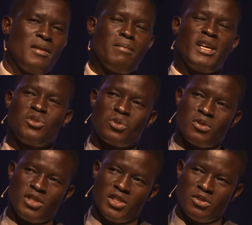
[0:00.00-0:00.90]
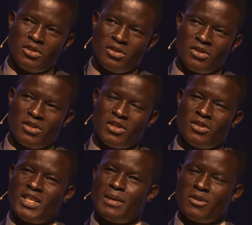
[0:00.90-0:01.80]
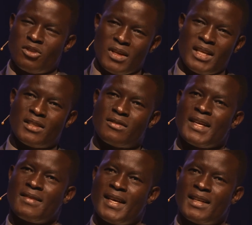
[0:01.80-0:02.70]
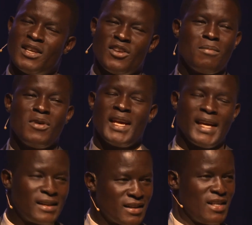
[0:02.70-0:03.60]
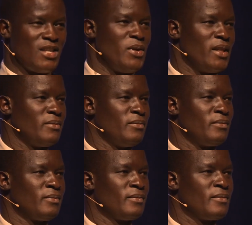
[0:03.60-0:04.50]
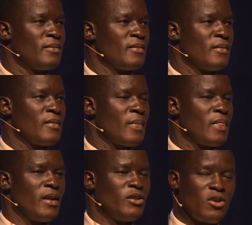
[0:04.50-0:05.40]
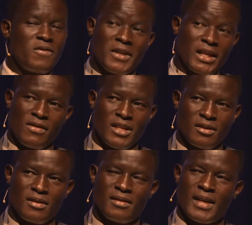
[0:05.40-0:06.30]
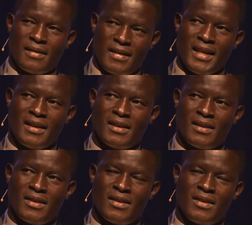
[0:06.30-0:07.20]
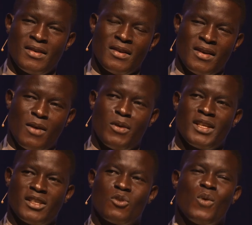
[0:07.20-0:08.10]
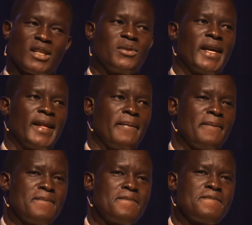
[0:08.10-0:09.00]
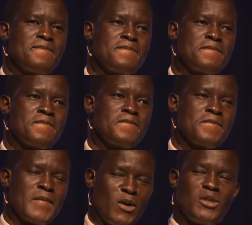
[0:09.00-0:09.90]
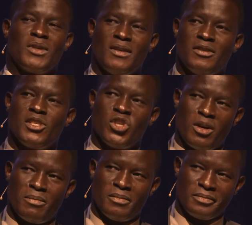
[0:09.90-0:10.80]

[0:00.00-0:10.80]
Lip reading: But you continue to demonstrate the strength that nobody else can do it. So for that reason, I think I want us to work together. I want to give you a job.